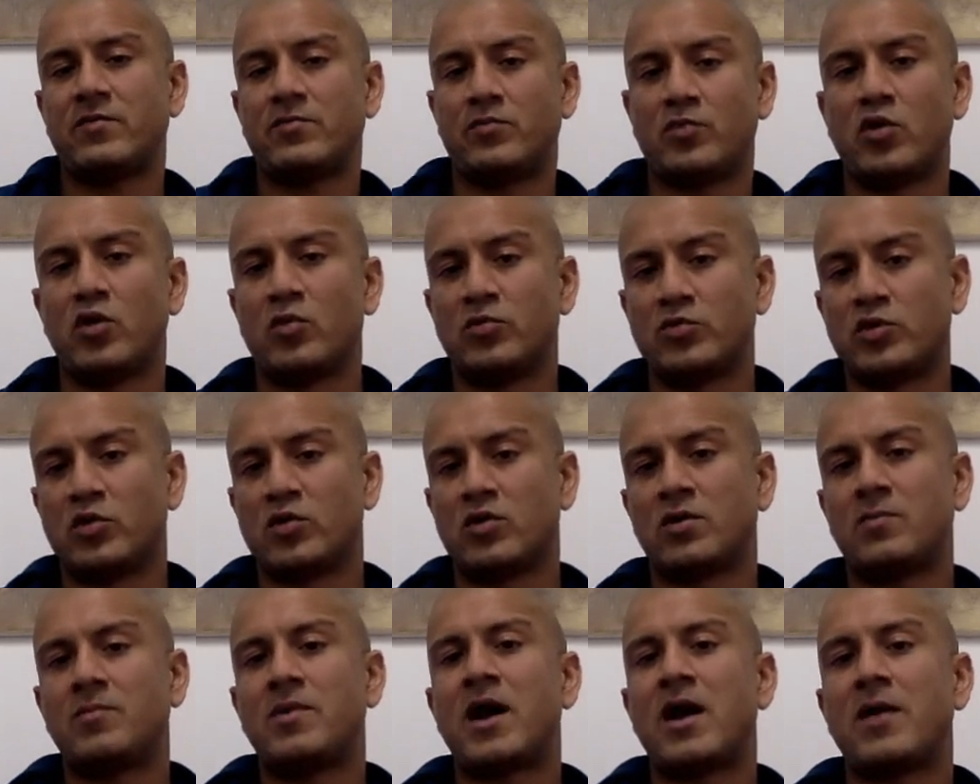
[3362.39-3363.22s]
a
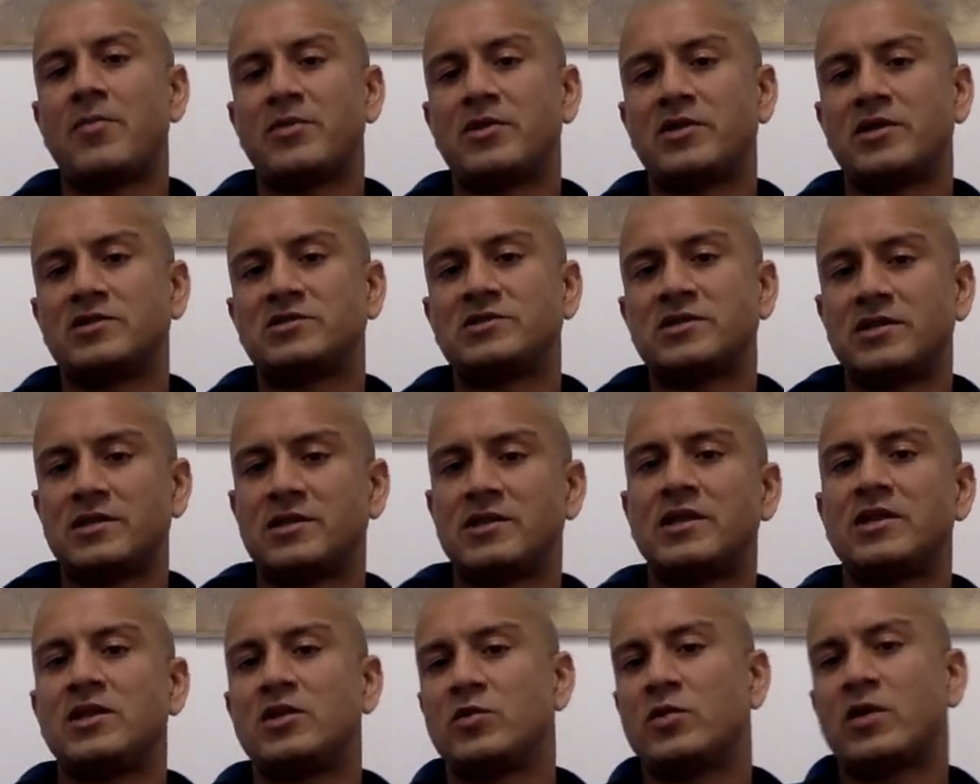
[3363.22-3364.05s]
total population, and
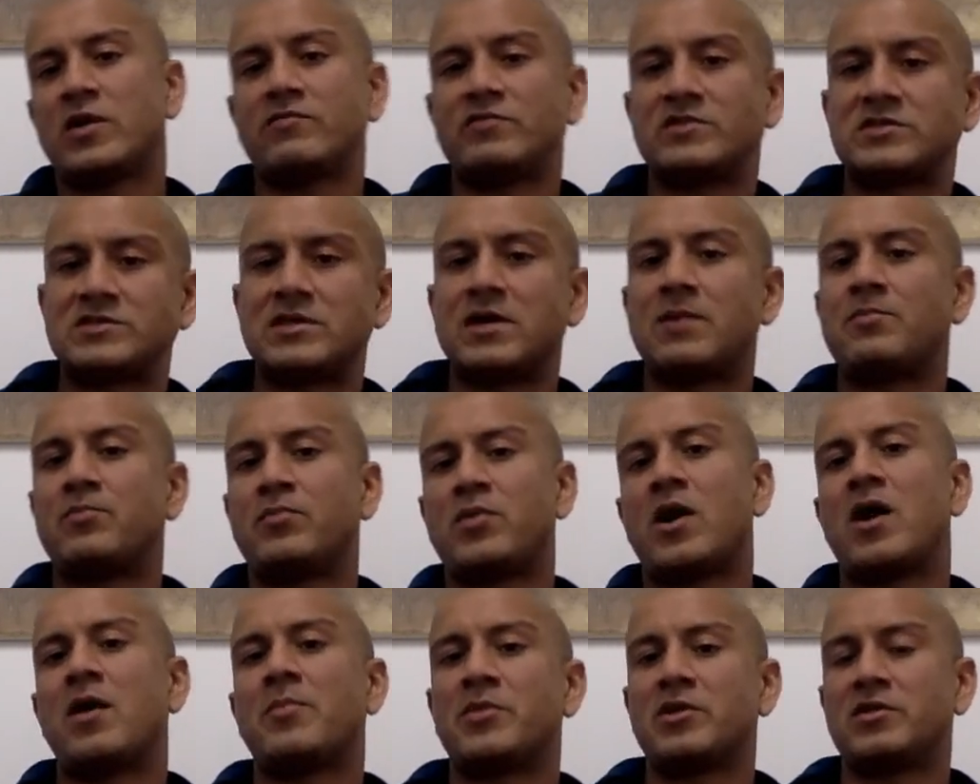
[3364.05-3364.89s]
then you have a
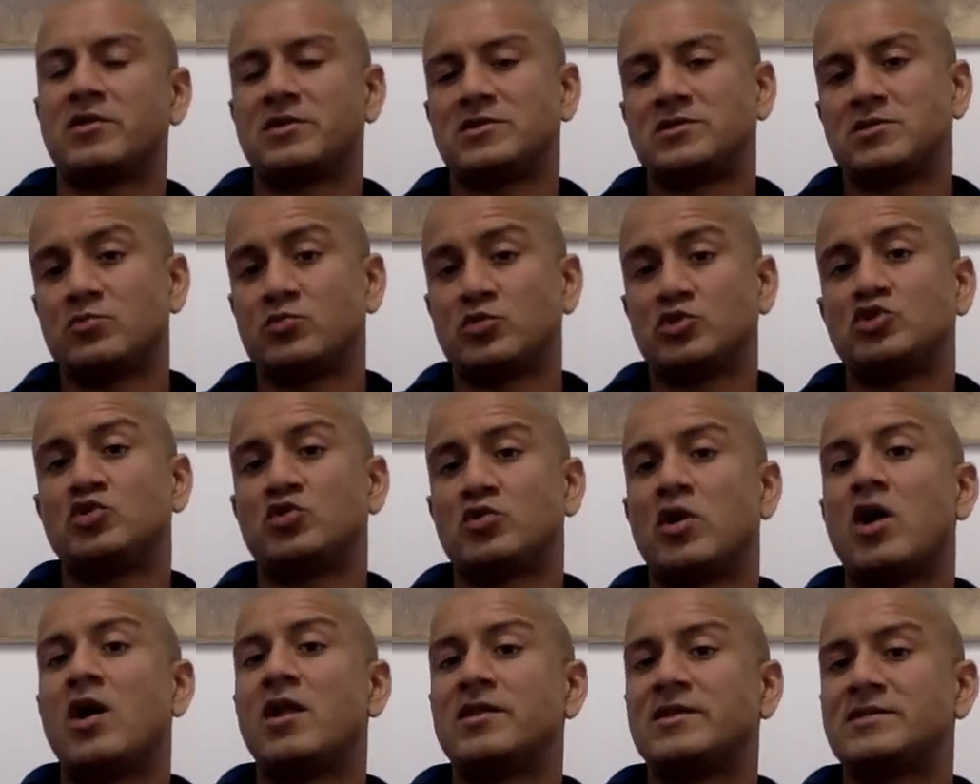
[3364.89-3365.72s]
subpopulation, which you
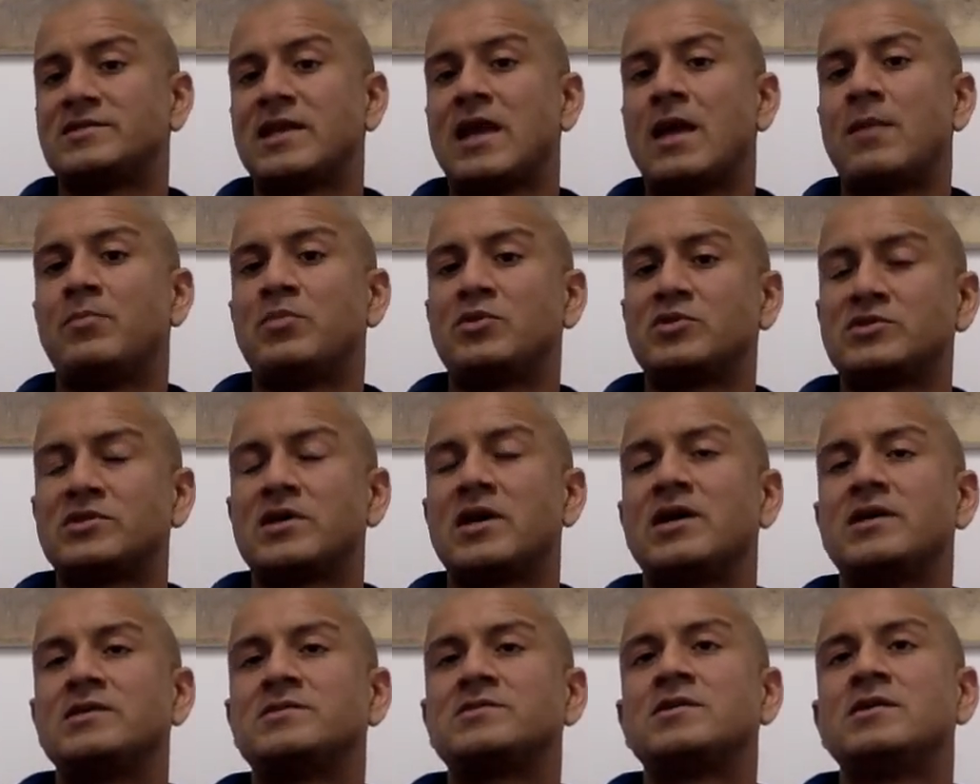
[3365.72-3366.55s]
call a sample
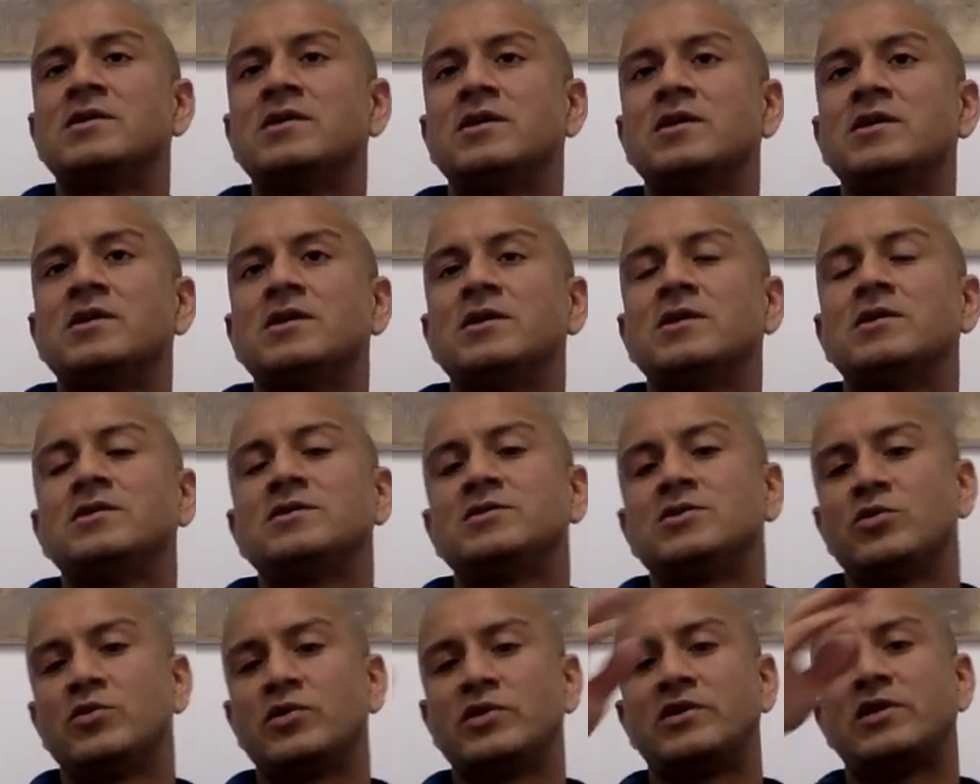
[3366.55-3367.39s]
size.
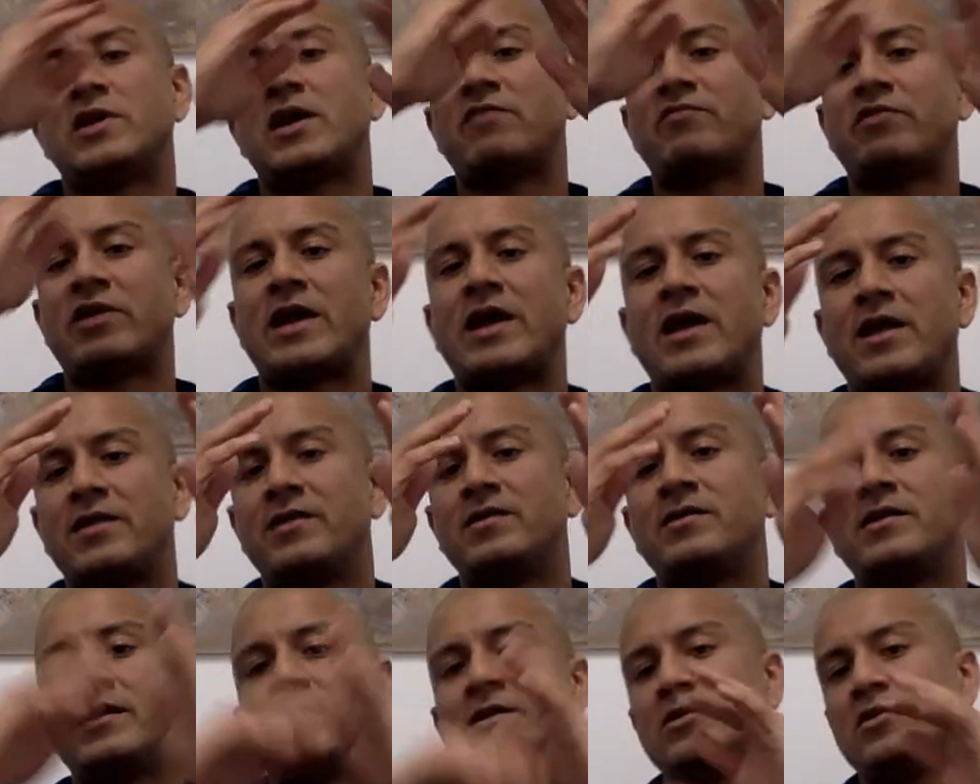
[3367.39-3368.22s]
So you have
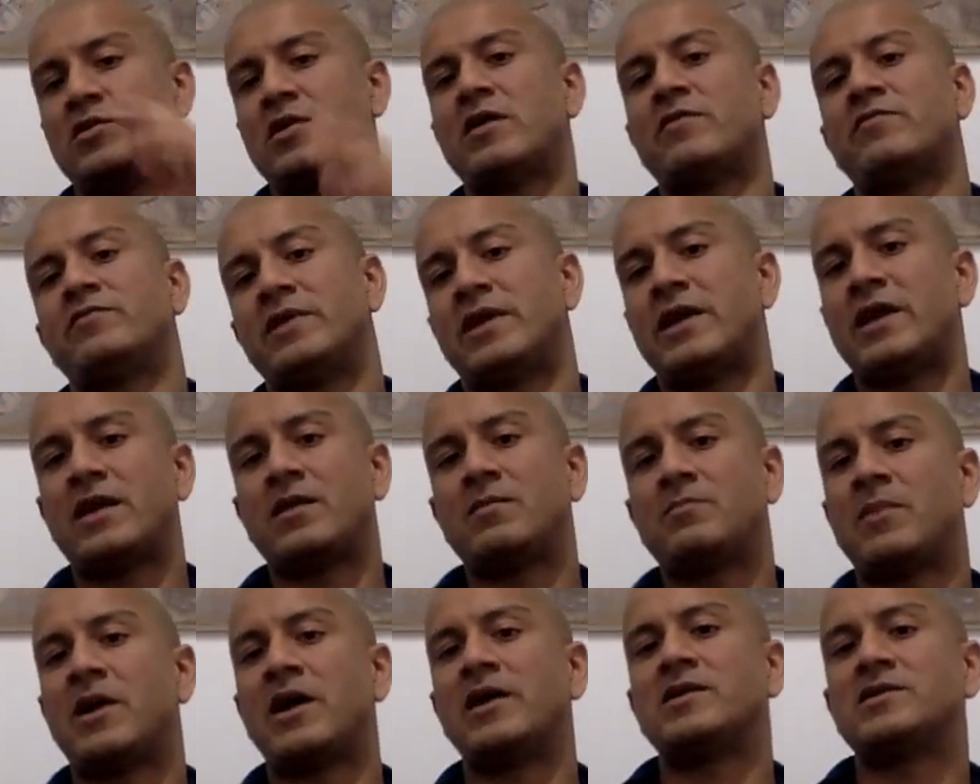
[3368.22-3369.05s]
n, and you have the
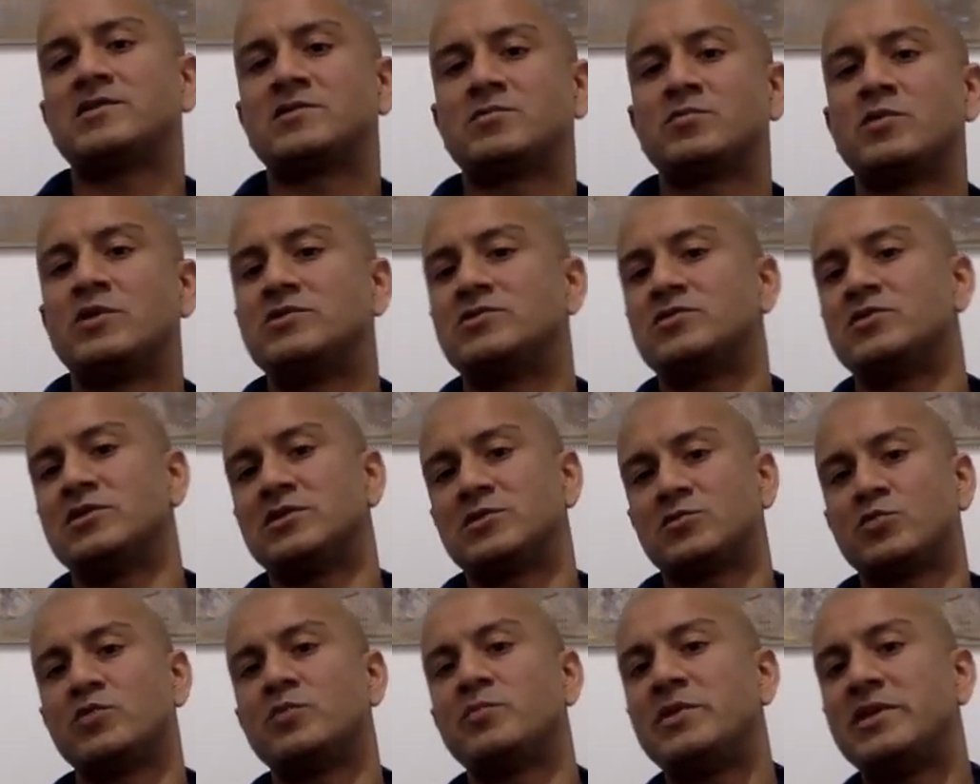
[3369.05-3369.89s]
n minus 1. So
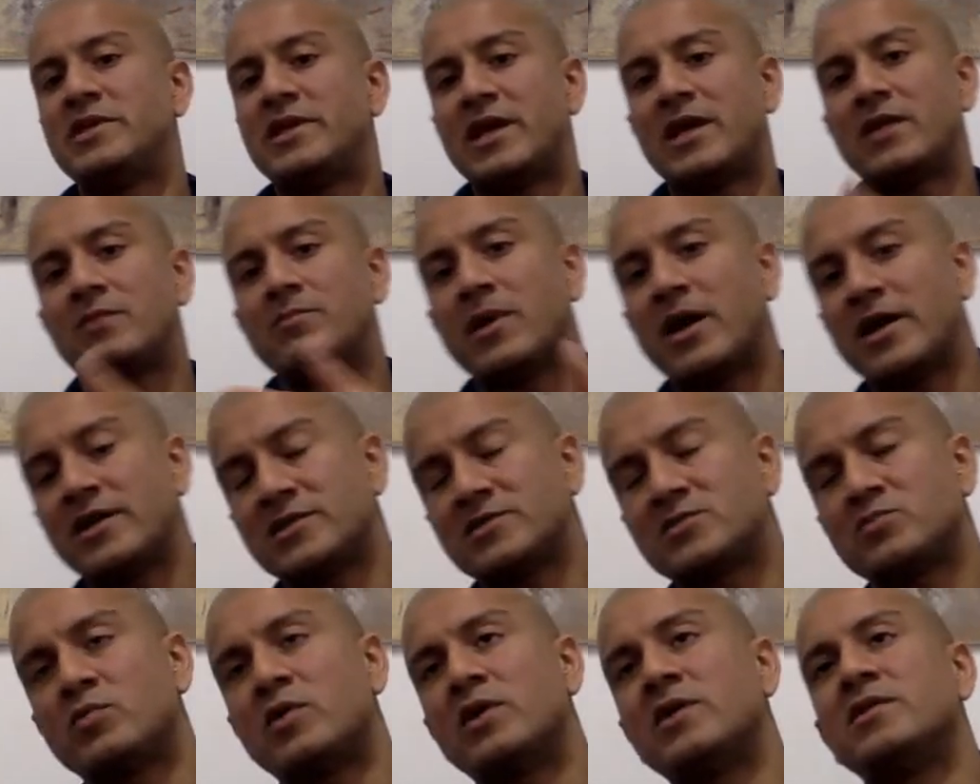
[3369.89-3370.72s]
this would be the n
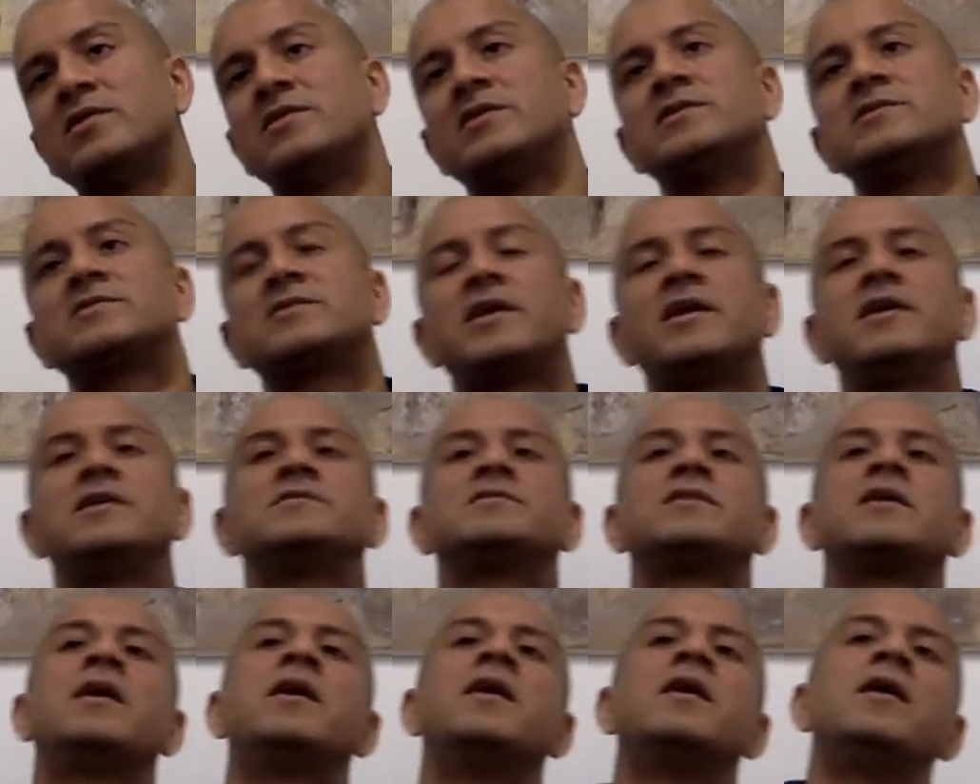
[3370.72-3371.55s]
minus 1 in this case.
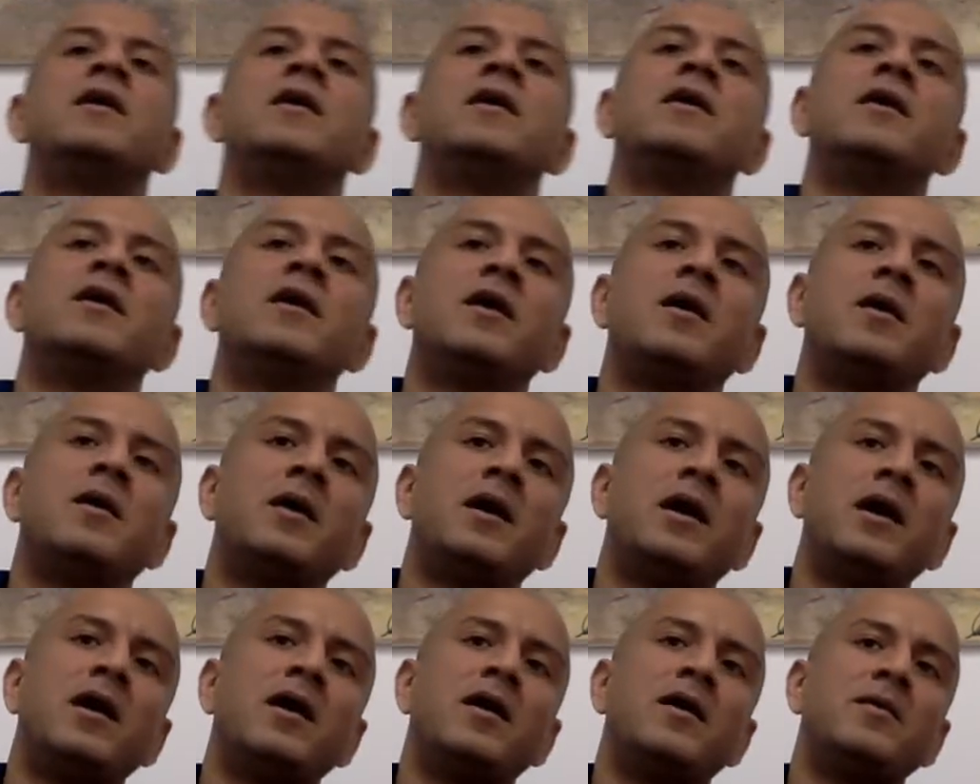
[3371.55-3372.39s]

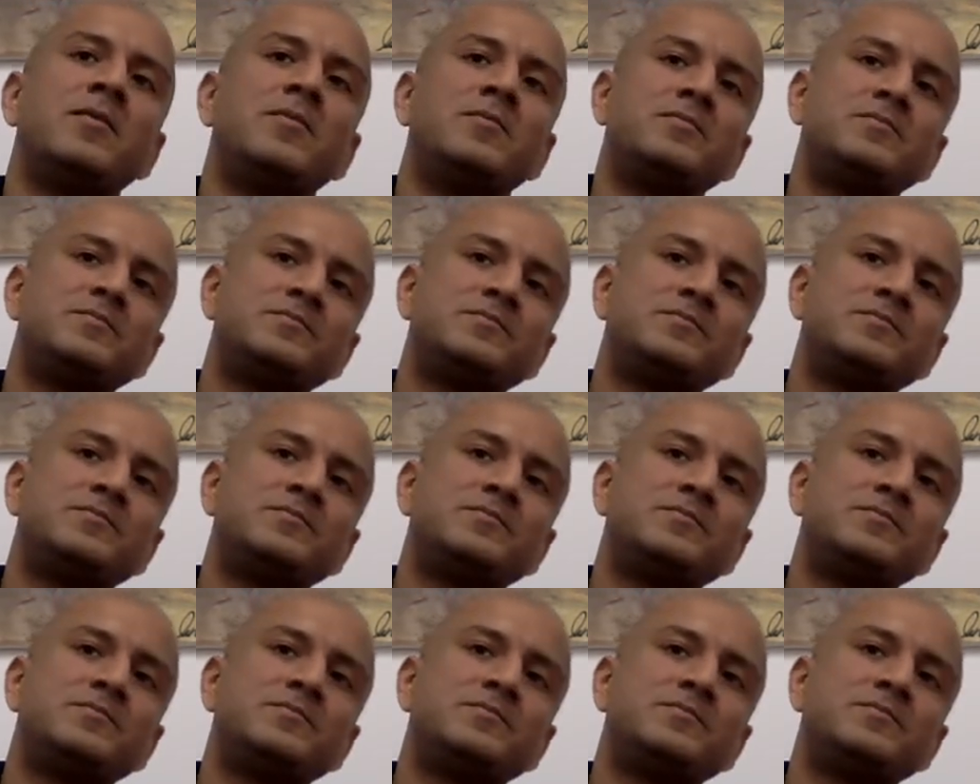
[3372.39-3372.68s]
But